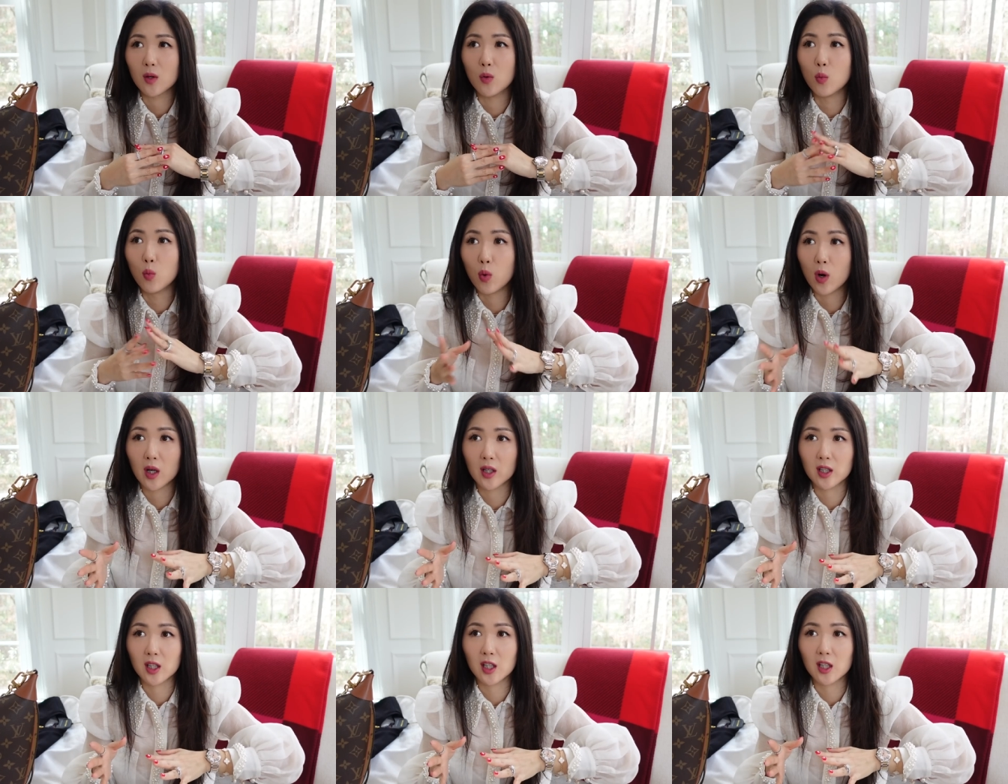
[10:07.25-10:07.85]

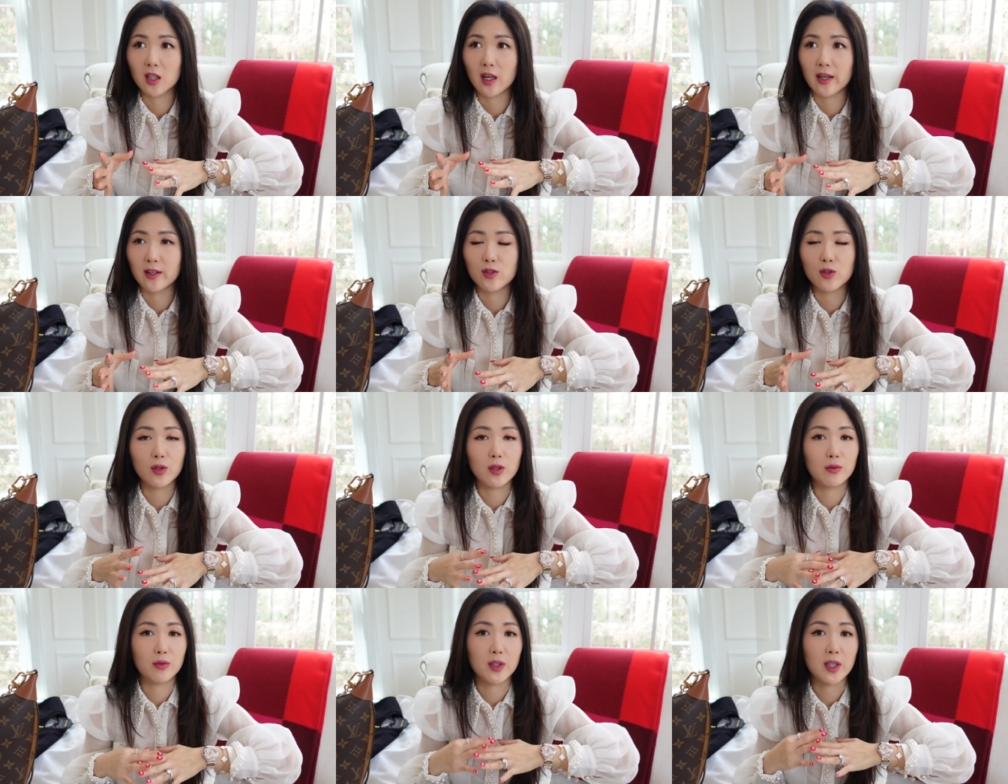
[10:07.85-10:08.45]
water, I
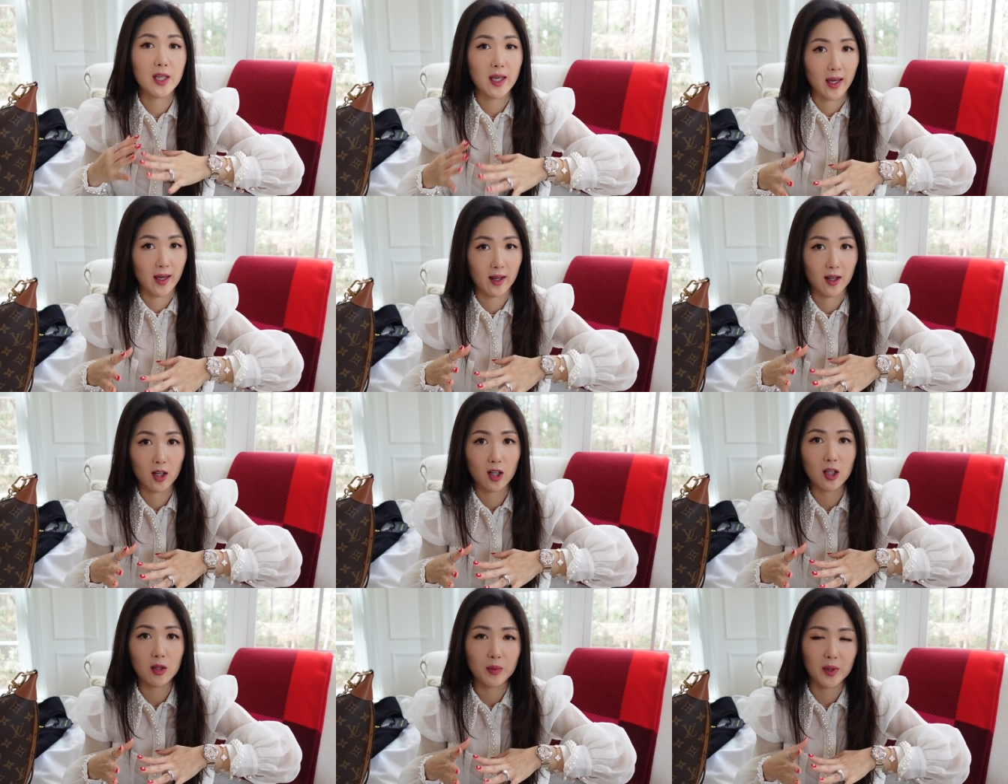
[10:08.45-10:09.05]
don't even
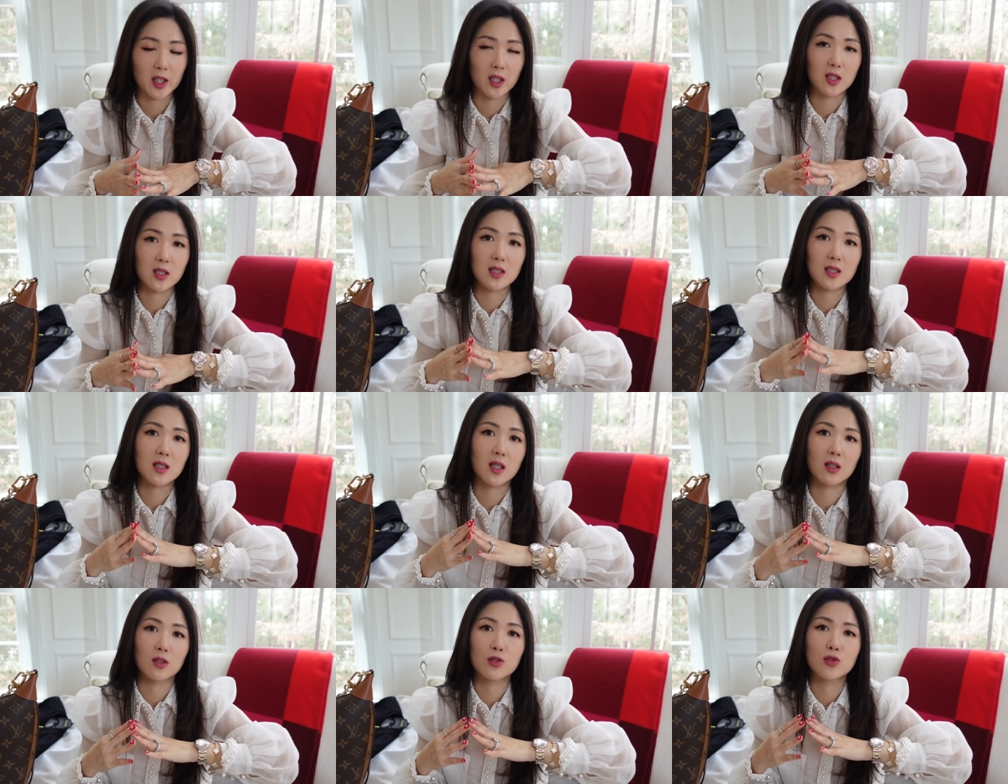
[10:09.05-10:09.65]
care because
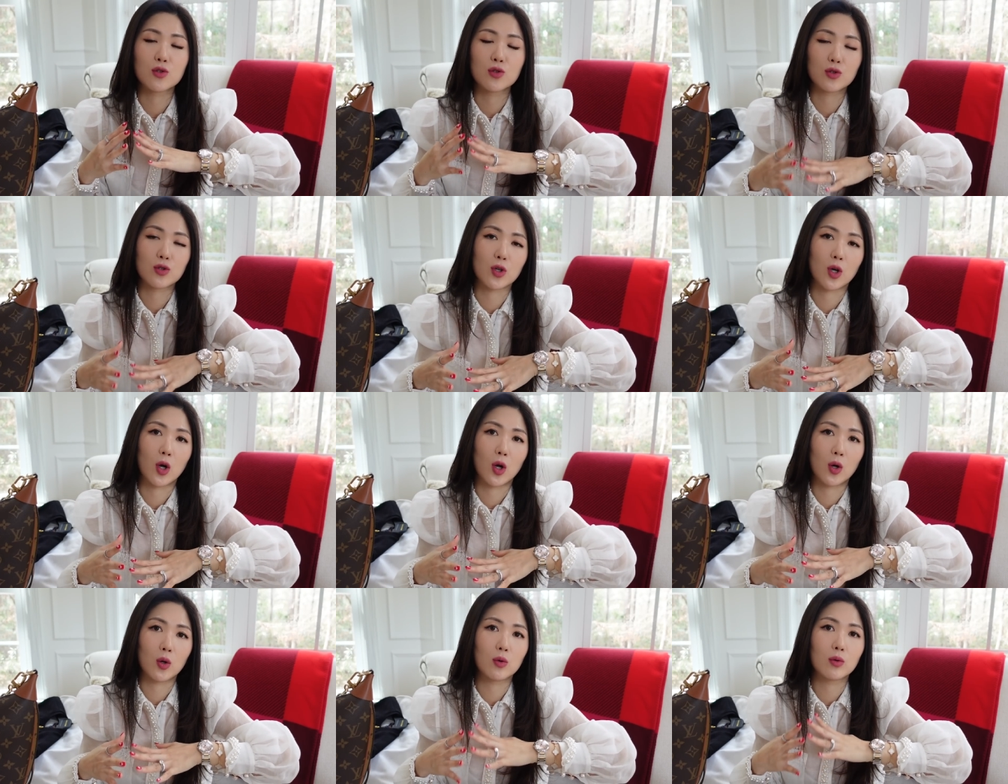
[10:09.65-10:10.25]
they're
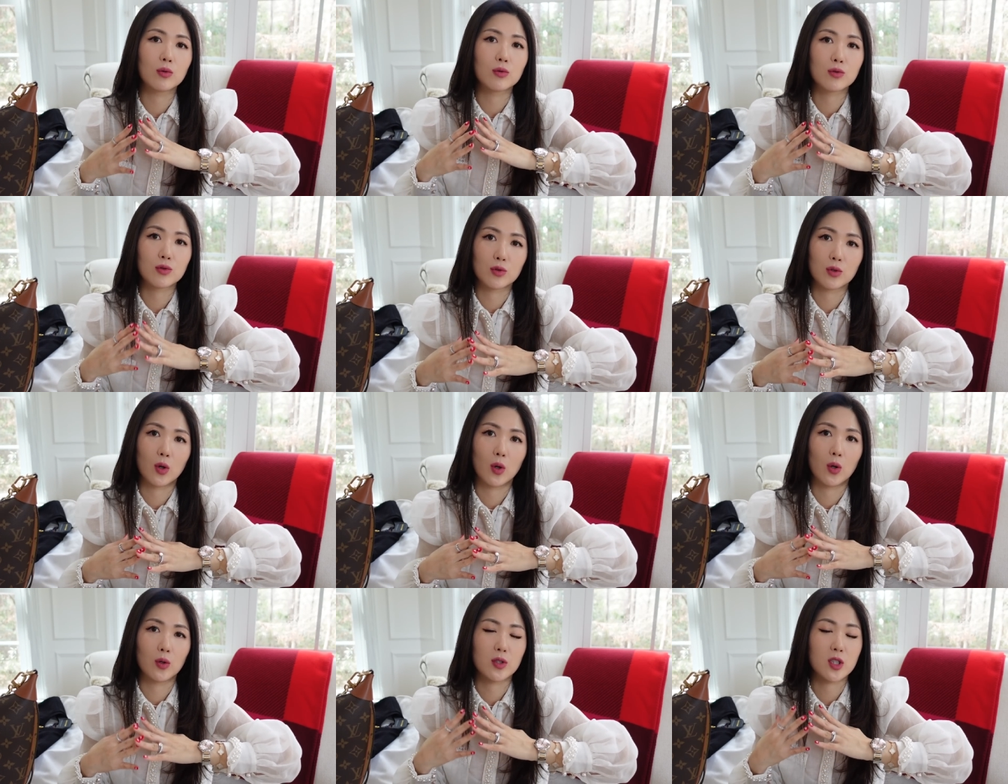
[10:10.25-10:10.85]
so,
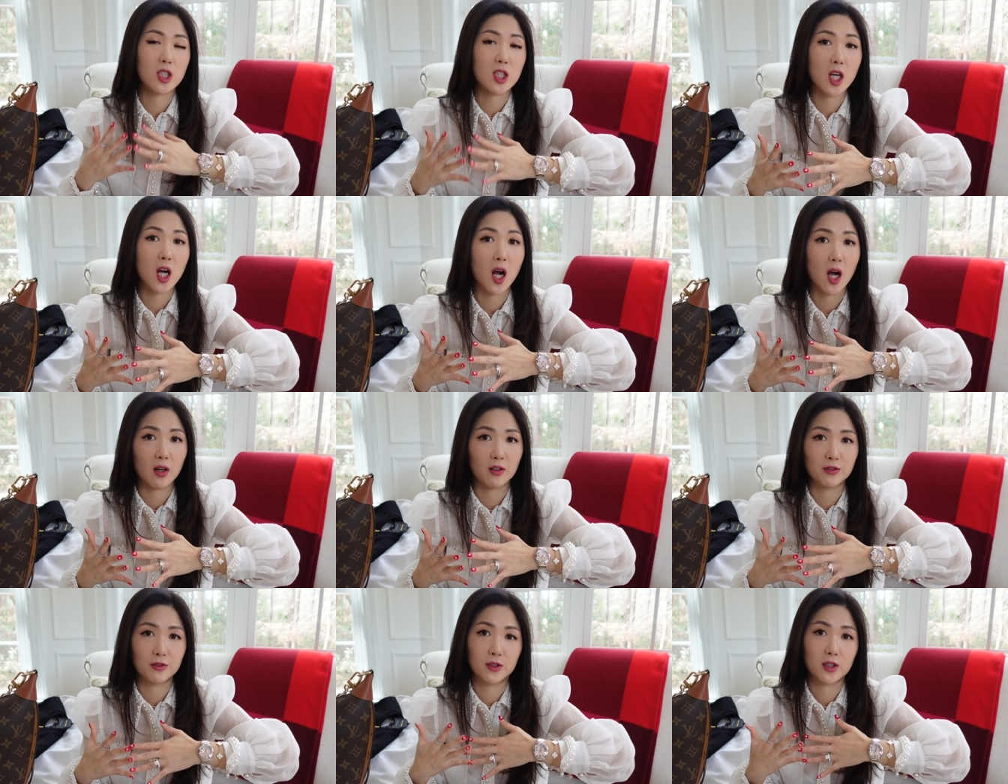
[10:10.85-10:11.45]
so
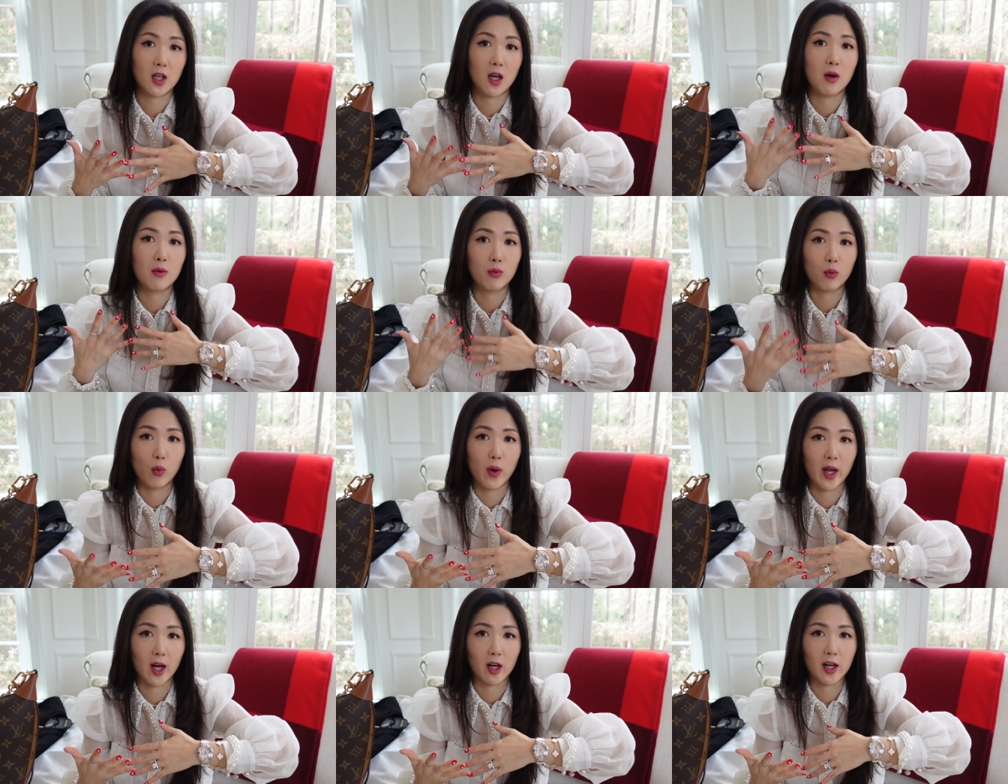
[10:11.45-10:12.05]
tough, tough
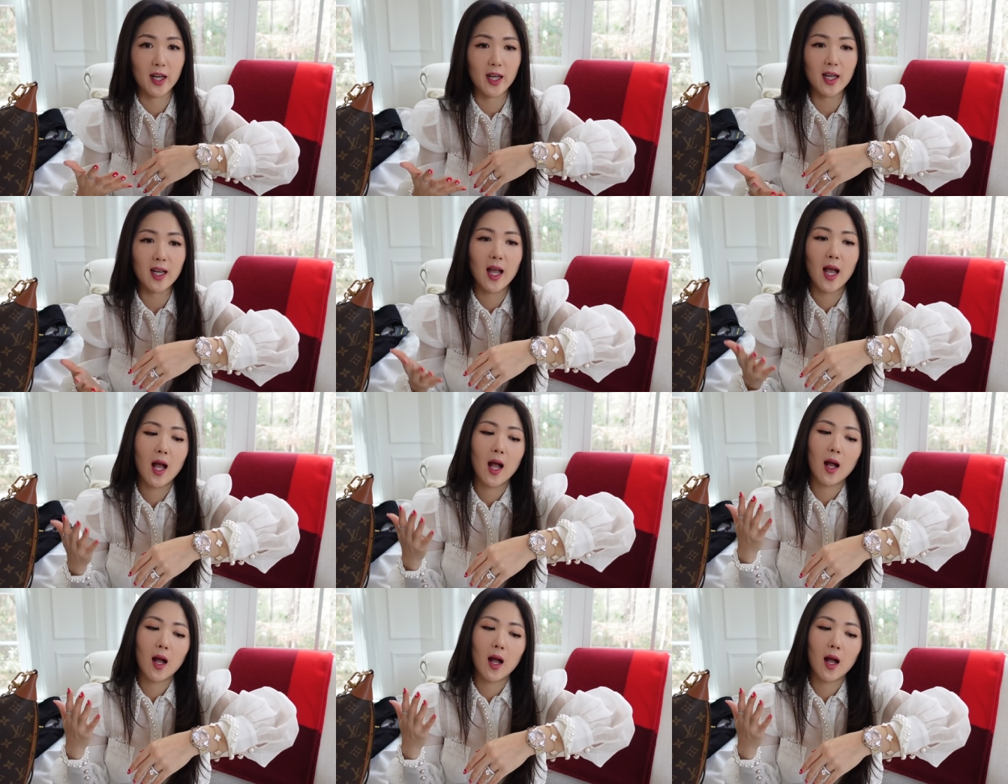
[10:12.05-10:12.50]
wearing.